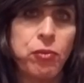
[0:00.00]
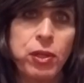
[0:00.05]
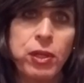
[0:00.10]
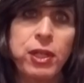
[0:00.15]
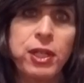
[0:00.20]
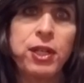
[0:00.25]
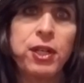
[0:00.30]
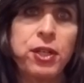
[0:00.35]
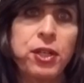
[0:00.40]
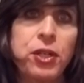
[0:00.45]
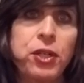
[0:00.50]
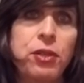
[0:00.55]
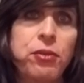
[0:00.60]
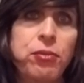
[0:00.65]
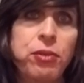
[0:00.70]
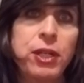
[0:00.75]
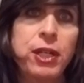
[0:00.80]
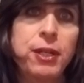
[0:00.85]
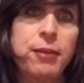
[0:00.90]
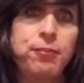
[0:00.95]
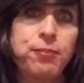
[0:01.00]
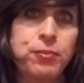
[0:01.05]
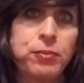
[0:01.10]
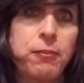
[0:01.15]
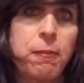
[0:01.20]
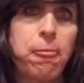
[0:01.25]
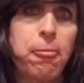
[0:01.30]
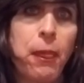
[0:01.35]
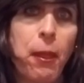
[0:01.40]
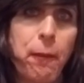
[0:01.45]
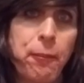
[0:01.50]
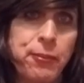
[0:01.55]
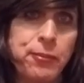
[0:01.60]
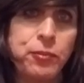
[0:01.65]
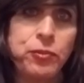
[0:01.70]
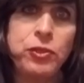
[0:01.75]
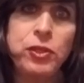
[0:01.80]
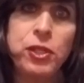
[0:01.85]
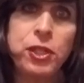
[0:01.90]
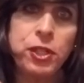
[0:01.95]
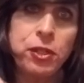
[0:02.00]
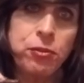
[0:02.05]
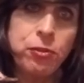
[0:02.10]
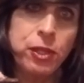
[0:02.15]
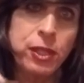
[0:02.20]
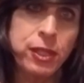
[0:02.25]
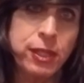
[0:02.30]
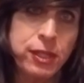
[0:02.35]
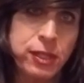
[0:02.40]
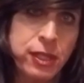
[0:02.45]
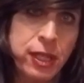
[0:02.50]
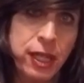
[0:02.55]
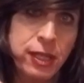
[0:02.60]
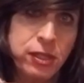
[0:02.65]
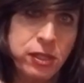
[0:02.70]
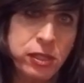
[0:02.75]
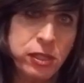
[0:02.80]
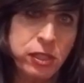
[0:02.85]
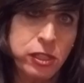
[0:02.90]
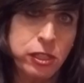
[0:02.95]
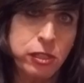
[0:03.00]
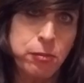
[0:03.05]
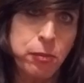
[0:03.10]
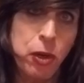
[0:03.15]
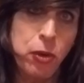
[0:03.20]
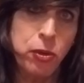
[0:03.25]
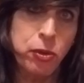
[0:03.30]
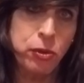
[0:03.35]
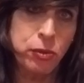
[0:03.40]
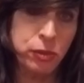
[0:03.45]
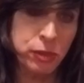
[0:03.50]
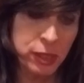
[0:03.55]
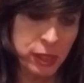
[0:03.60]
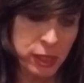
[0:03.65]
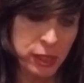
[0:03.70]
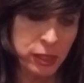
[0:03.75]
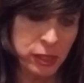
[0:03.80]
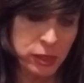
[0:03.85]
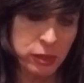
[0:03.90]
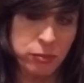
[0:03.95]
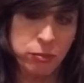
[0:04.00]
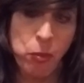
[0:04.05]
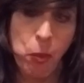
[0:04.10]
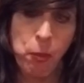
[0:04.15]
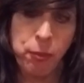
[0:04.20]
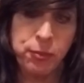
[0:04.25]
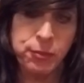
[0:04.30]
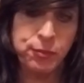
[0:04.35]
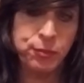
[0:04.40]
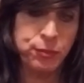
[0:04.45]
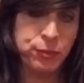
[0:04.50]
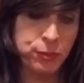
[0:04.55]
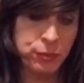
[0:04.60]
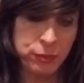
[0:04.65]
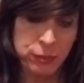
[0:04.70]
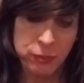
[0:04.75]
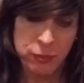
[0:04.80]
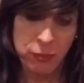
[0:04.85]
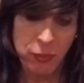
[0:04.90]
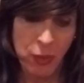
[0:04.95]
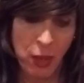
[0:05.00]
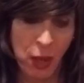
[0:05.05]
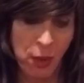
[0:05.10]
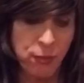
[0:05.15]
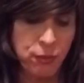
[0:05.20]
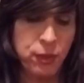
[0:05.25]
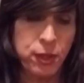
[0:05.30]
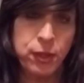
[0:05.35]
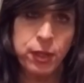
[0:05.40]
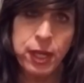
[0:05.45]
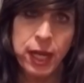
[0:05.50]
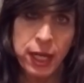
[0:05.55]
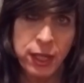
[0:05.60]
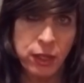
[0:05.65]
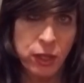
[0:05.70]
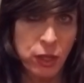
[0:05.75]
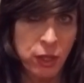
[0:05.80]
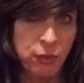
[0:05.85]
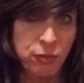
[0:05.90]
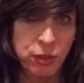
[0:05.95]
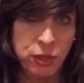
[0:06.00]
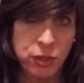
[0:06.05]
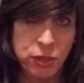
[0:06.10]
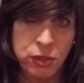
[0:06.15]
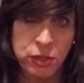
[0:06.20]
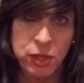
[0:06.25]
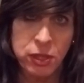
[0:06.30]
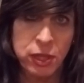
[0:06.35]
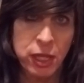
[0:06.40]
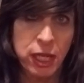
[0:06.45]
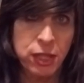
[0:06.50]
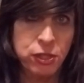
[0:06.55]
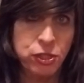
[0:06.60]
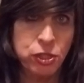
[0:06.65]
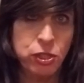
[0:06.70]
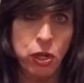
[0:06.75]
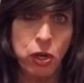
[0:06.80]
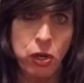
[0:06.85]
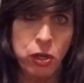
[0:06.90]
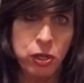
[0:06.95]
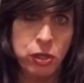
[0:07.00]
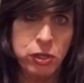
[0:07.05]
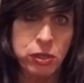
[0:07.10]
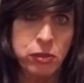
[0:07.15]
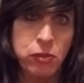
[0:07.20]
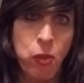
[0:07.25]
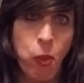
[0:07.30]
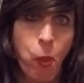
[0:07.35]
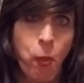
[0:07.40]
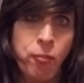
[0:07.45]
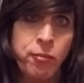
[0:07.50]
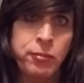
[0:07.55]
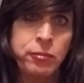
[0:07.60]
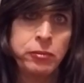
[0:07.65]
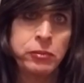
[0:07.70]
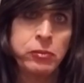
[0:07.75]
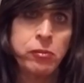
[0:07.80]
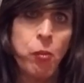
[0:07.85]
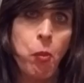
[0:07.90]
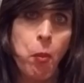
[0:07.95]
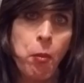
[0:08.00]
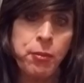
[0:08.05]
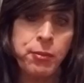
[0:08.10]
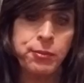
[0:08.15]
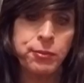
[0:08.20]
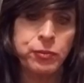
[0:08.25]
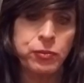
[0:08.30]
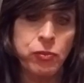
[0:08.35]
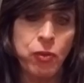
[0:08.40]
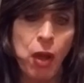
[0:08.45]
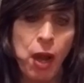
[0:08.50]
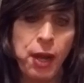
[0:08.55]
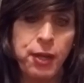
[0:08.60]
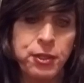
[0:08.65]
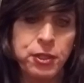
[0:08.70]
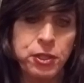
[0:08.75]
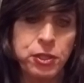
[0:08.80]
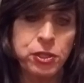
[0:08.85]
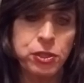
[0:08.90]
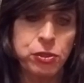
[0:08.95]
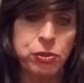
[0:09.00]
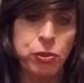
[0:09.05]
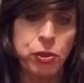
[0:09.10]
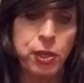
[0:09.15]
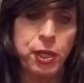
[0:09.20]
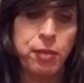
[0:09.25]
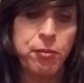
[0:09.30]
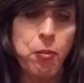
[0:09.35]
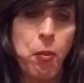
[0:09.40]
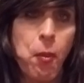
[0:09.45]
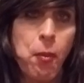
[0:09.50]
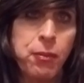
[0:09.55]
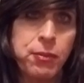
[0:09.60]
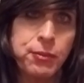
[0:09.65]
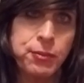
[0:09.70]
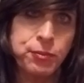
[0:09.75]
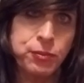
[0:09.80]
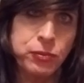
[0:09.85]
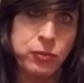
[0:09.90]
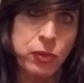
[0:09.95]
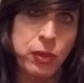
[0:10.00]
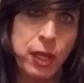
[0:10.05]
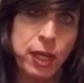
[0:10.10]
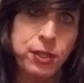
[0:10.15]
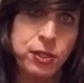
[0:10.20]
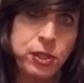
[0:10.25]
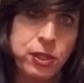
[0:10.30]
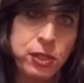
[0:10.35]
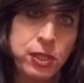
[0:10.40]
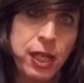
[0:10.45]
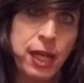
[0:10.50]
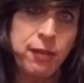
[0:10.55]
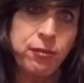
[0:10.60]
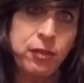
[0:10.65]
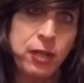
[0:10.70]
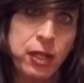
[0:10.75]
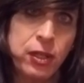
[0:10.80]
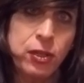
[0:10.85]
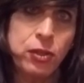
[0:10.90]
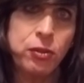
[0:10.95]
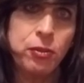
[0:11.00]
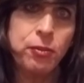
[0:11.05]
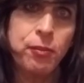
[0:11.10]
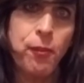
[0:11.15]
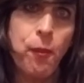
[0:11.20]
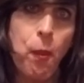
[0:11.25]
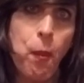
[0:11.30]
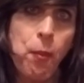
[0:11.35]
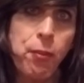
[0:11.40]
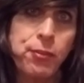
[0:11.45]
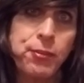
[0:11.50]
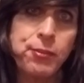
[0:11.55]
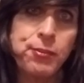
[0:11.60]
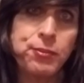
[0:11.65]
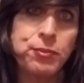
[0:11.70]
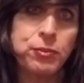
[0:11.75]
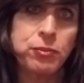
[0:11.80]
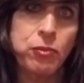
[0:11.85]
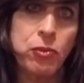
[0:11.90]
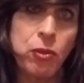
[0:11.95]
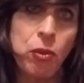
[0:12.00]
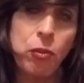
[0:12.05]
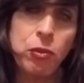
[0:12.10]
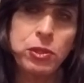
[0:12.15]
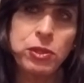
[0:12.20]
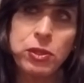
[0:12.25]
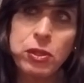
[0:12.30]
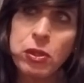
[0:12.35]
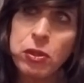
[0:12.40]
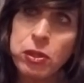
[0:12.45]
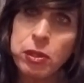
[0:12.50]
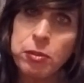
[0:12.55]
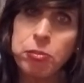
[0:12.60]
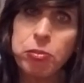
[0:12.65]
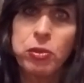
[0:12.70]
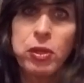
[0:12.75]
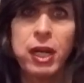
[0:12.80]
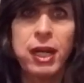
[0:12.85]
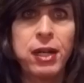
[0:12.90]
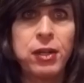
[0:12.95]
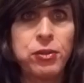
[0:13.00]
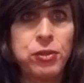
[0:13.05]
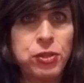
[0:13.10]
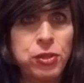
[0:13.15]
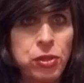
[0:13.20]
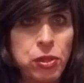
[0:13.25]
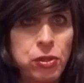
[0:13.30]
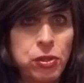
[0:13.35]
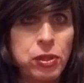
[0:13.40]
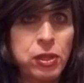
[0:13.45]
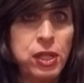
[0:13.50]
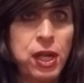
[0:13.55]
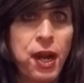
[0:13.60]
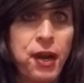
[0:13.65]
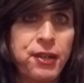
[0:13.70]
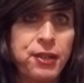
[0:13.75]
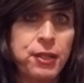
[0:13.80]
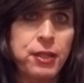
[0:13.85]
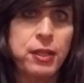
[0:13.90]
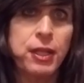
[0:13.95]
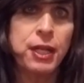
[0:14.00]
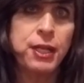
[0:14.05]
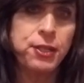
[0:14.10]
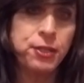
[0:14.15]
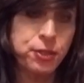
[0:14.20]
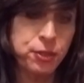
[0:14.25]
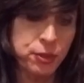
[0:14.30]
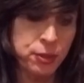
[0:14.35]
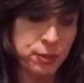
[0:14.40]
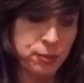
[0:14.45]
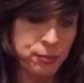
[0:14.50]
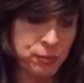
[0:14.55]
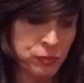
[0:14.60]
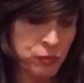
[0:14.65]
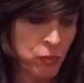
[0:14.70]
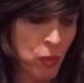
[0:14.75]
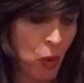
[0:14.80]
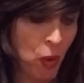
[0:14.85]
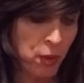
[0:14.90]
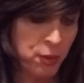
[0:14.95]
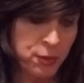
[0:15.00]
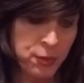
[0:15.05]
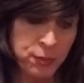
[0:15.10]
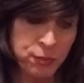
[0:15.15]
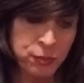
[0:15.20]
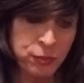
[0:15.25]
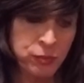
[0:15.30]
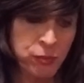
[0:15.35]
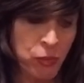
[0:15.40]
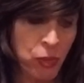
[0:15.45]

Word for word: Really a good rib. You can really taste the smoke on these. They're not over, they're not charred and destroyed. They just have that little, what you call it, brown sugar kind of glaze on them.